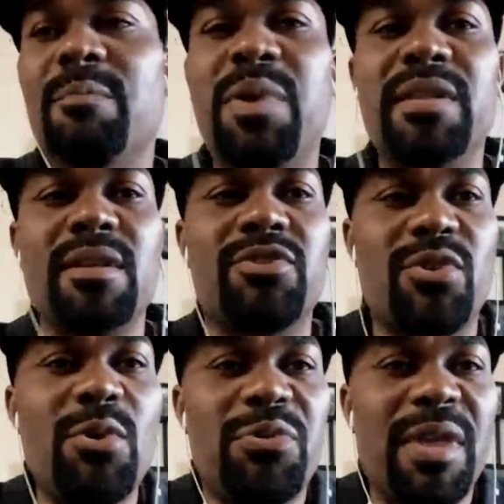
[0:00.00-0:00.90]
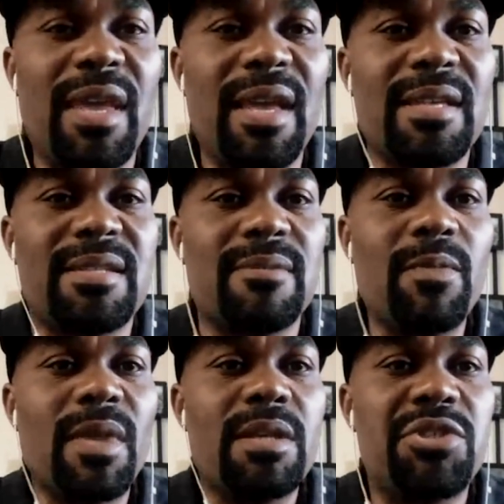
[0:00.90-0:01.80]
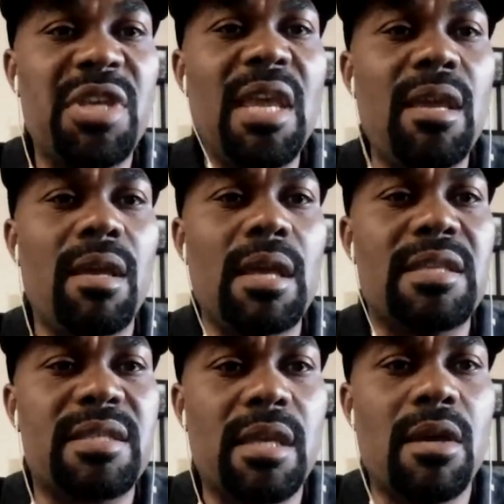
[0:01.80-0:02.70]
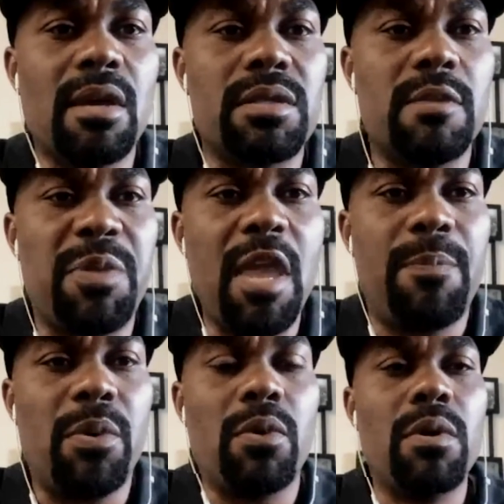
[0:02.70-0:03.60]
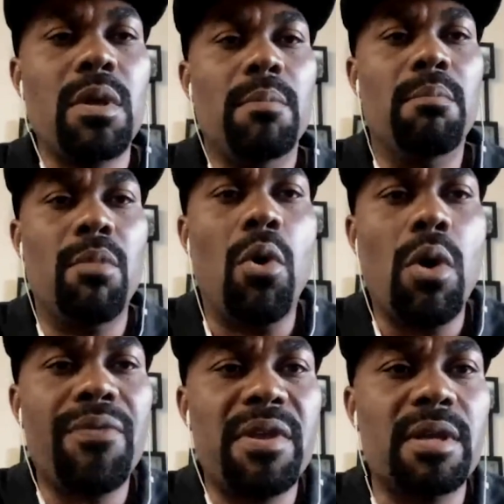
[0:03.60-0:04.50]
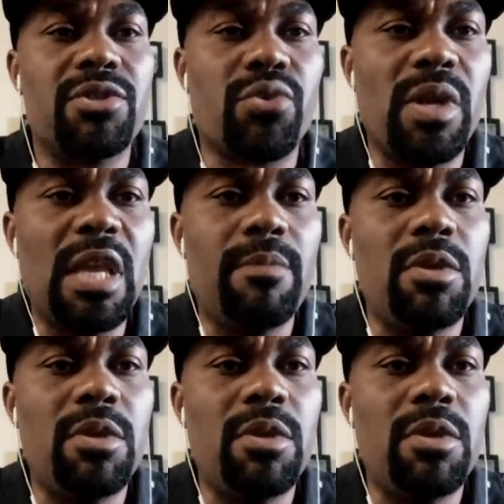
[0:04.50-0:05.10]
But the truth is, she instills in people more than a dream.